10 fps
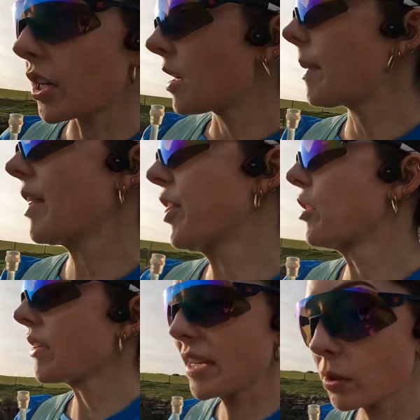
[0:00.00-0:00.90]
done about
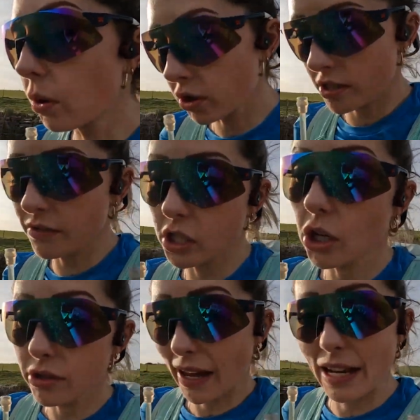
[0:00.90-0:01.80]
3/4 of the
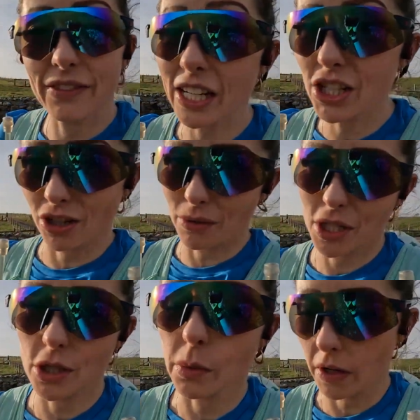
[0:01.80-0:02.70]
total elevation,
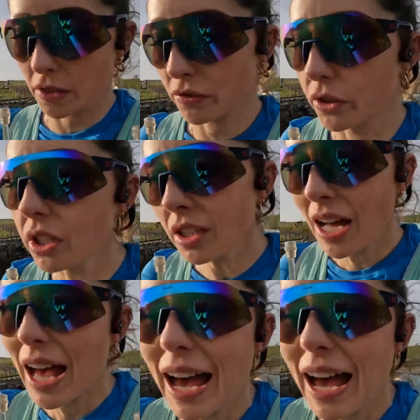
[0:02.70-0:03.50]
which is wonderful,